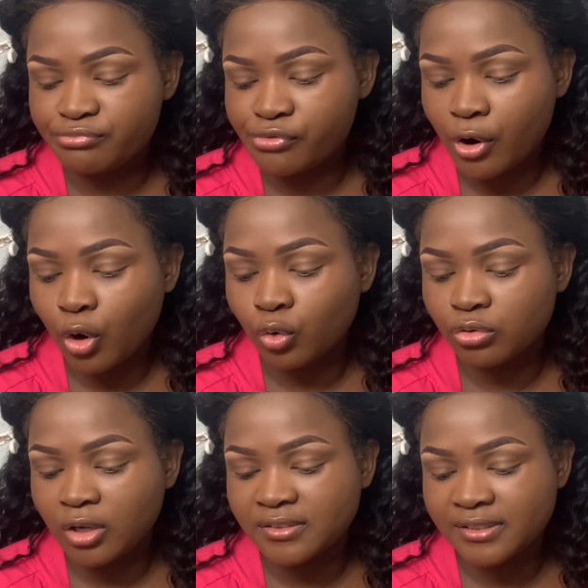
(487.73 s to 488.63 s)
Pro
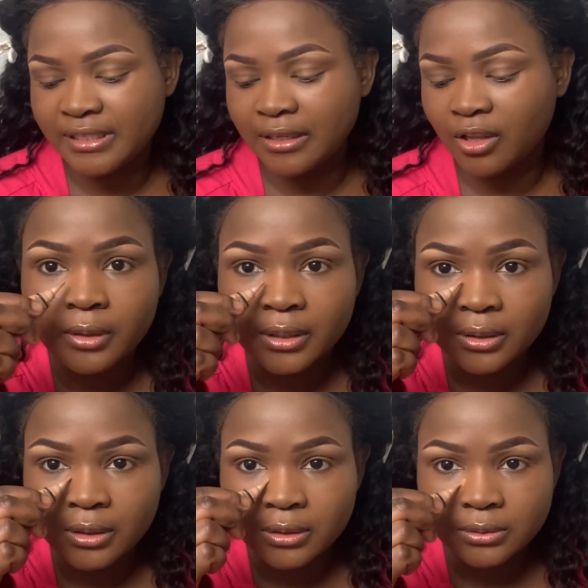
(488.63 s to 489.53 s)
Concealer like
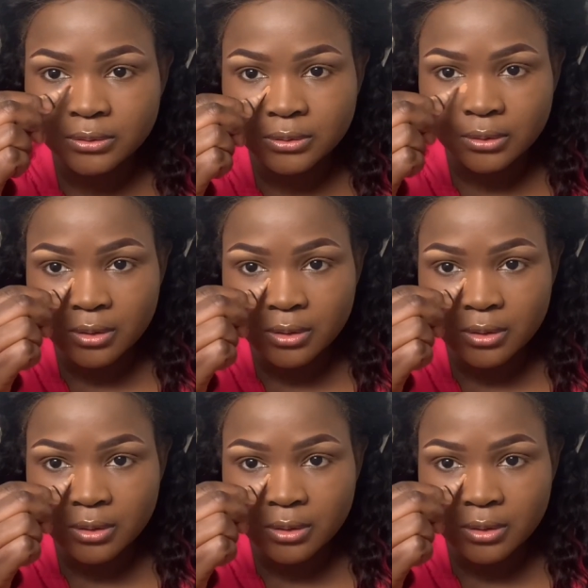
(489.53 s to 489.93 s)
this,